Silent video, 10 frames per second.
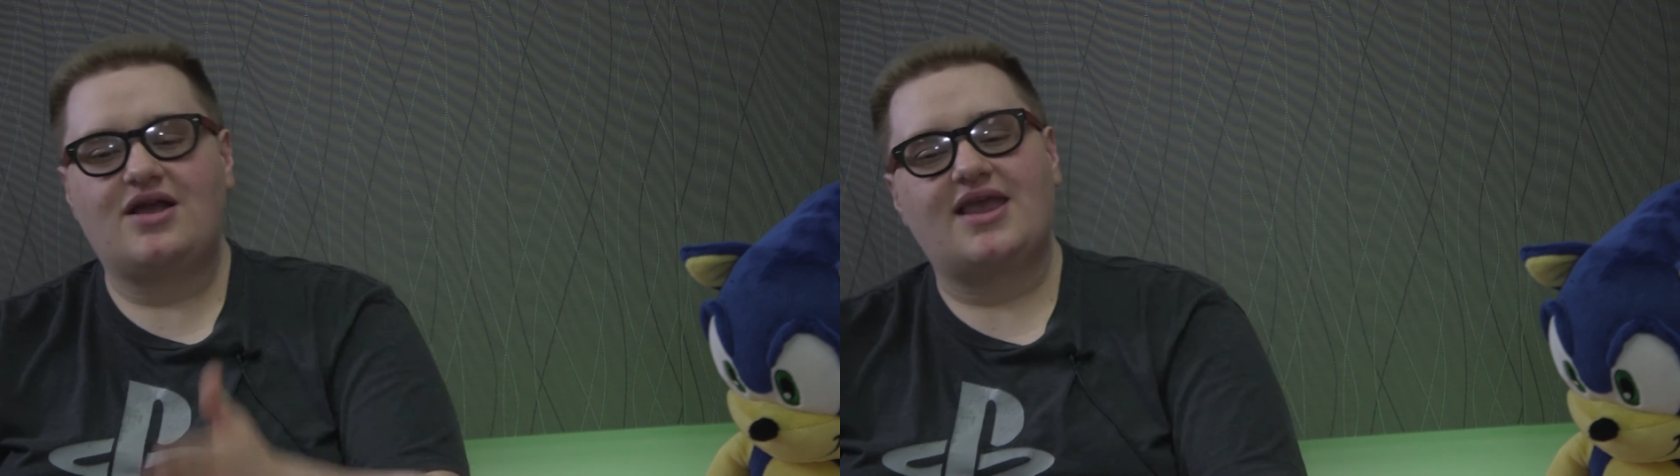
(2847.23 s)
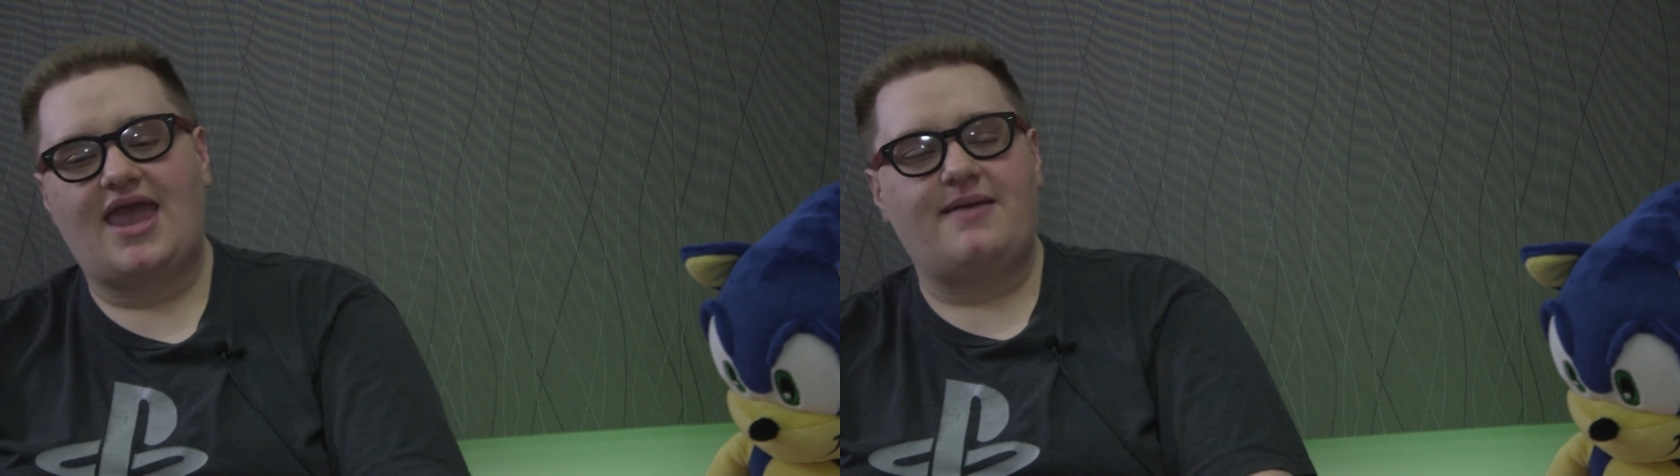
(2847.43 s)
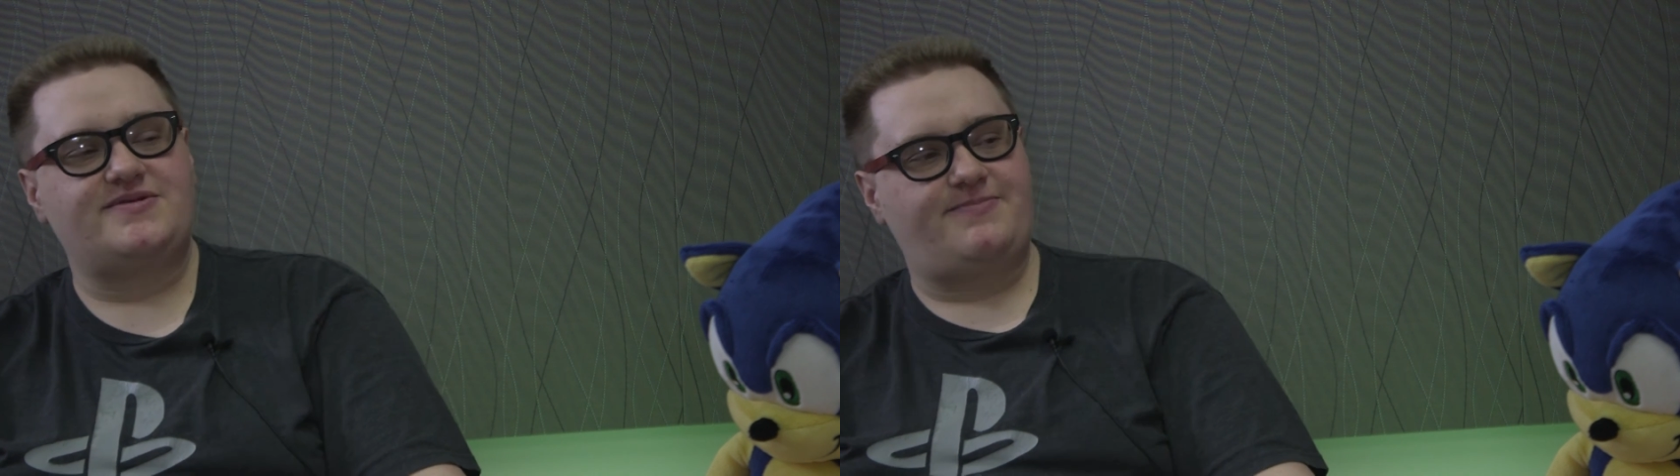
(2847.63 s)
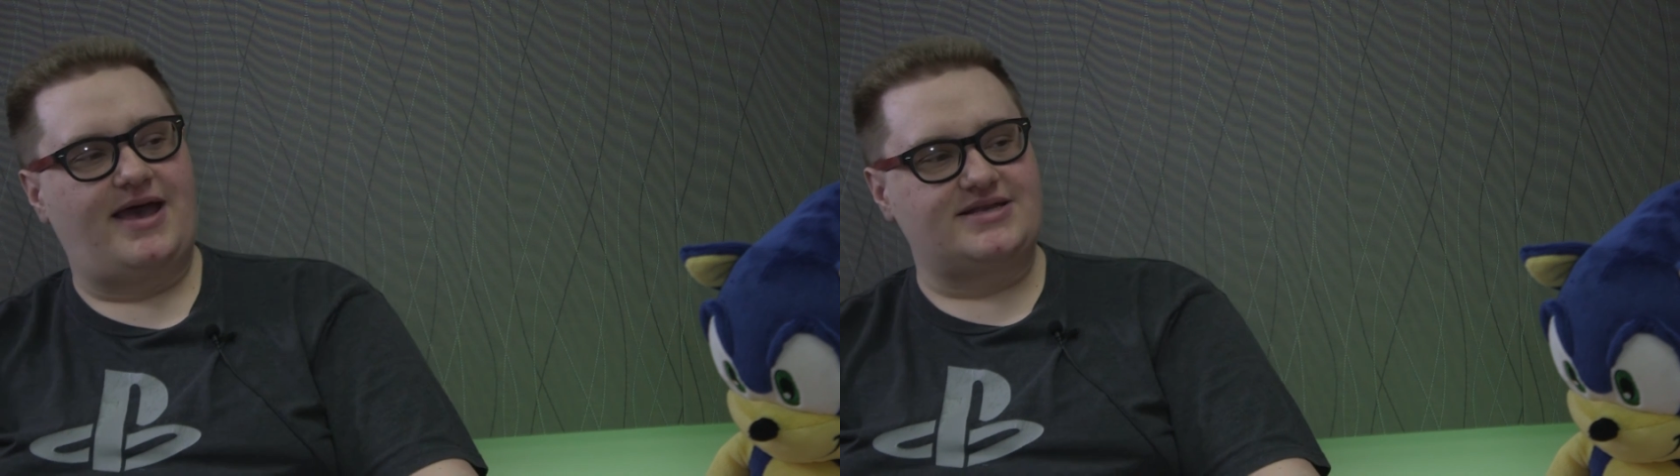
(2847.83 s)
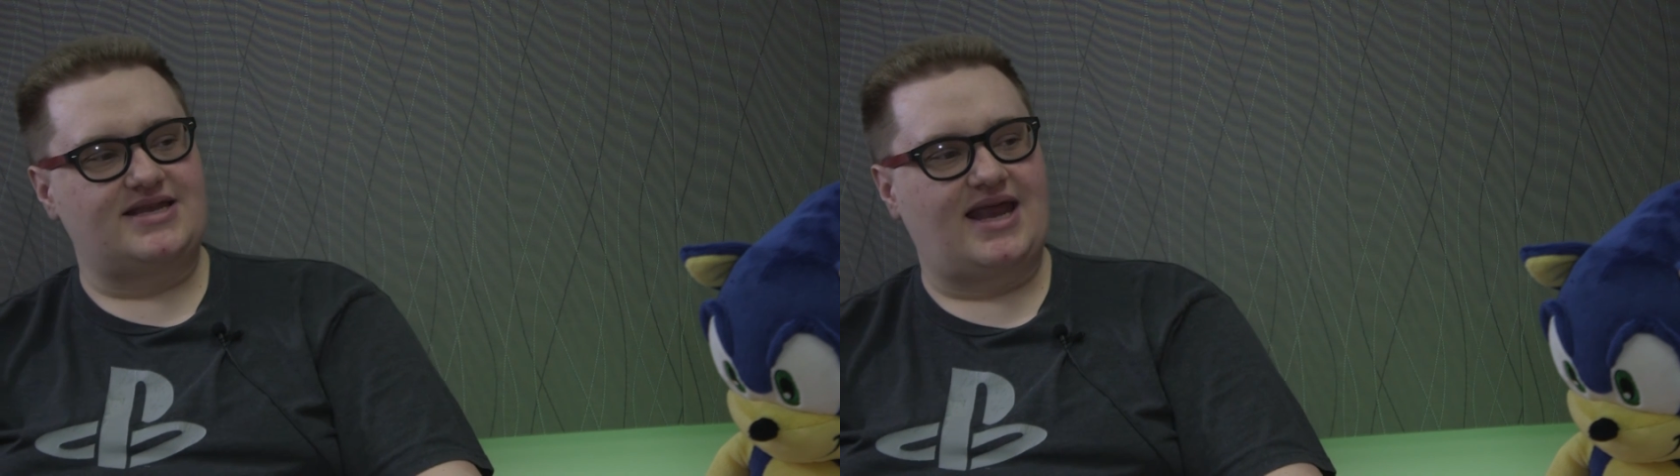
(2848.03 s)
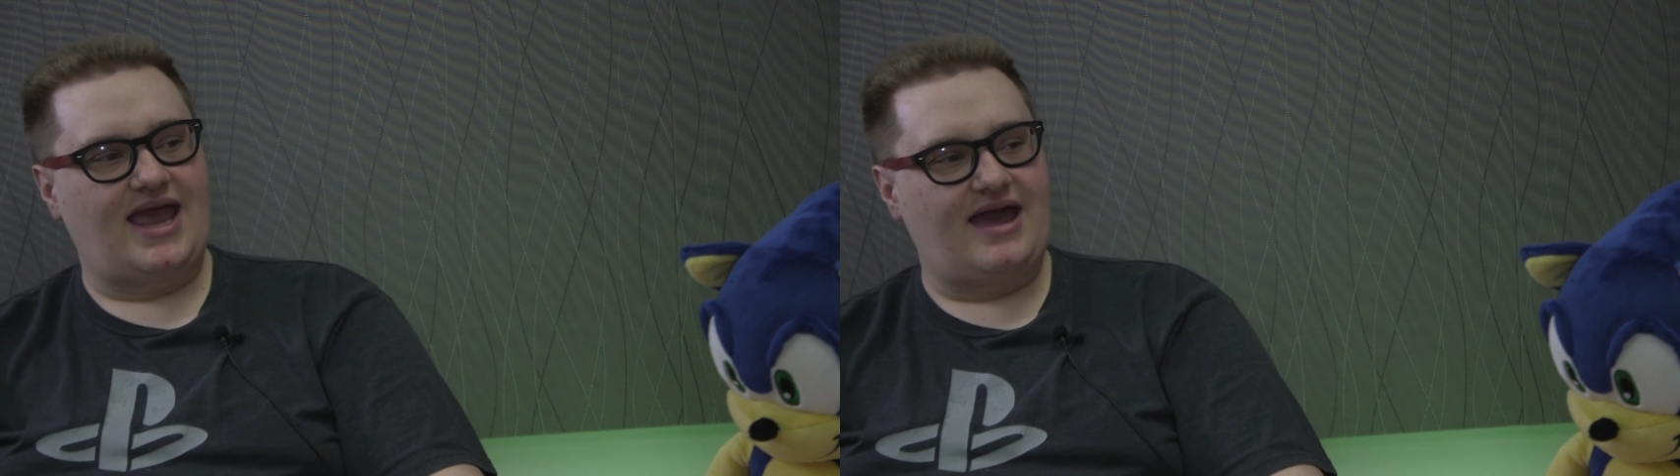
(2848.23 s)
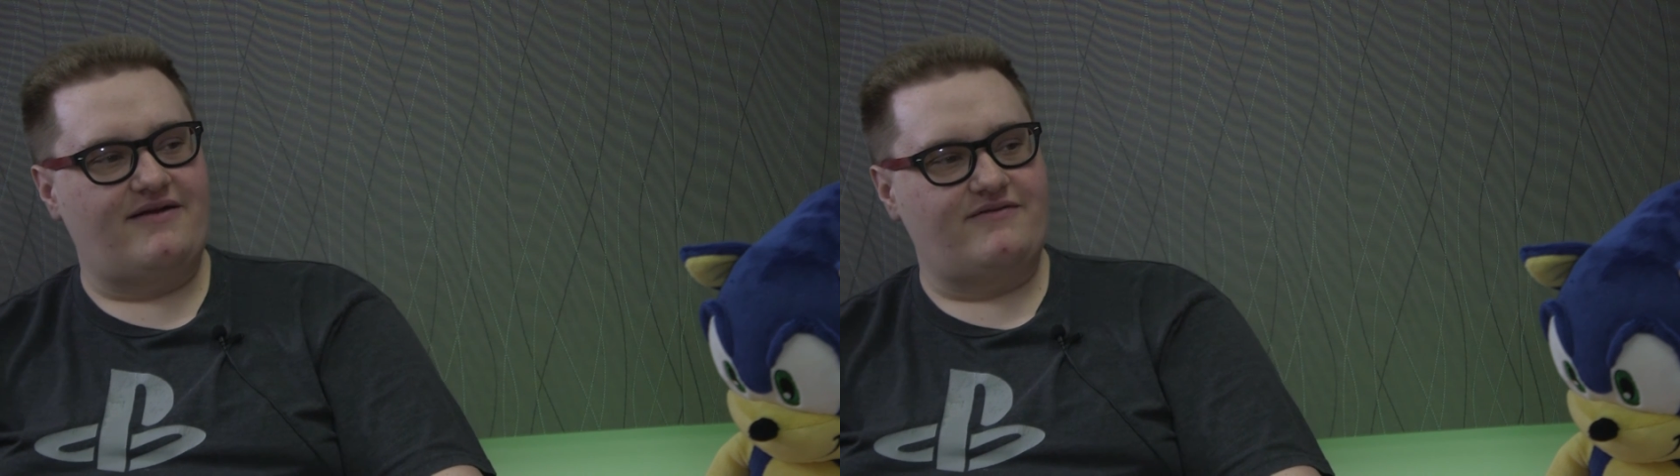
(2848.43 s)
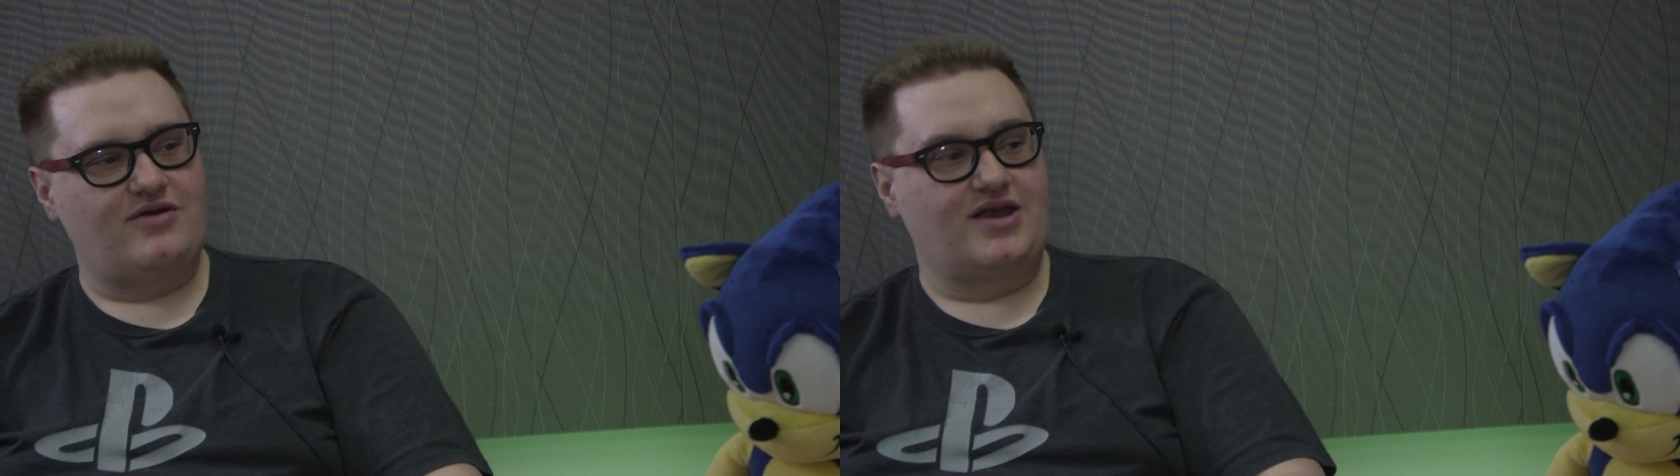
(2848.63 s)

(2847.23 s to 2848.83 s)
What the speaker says: on Game Pass and I have